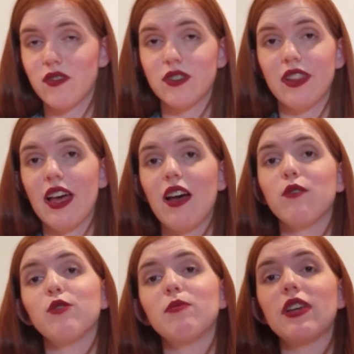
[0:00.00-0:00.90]
After
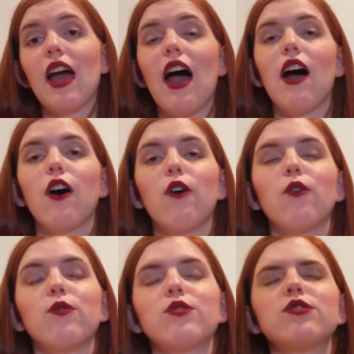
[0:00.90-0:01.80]
that will be
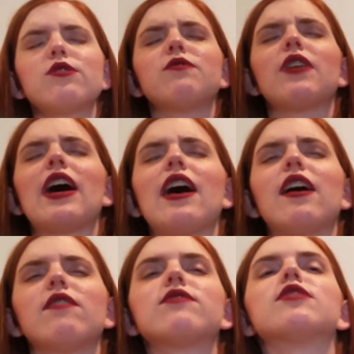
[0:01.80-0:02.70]
how to
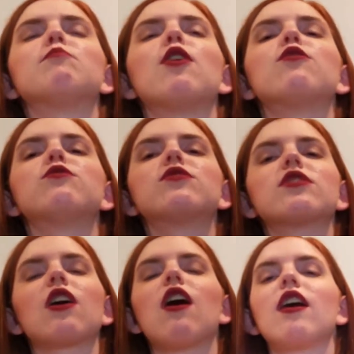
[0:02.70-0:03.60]
survive the
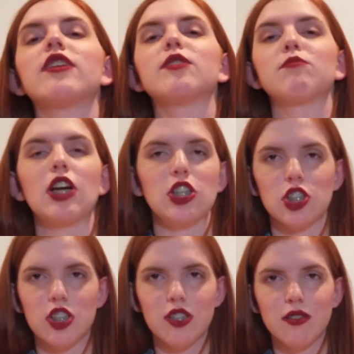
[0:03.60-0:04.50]
post-con
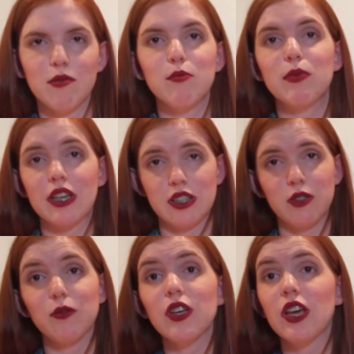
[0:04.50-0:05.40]
depression, because
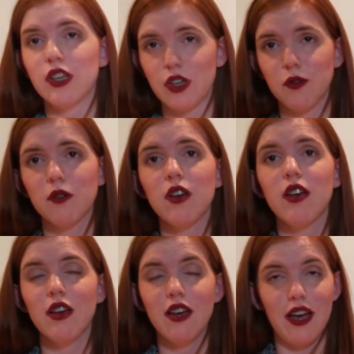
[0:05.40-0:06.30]
it will hit you,
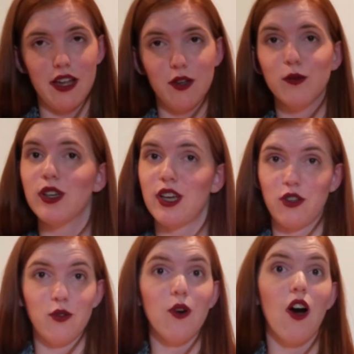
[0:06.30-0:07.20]
and it will
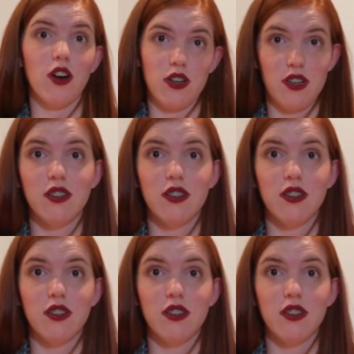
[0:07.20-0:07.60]
hit you hard.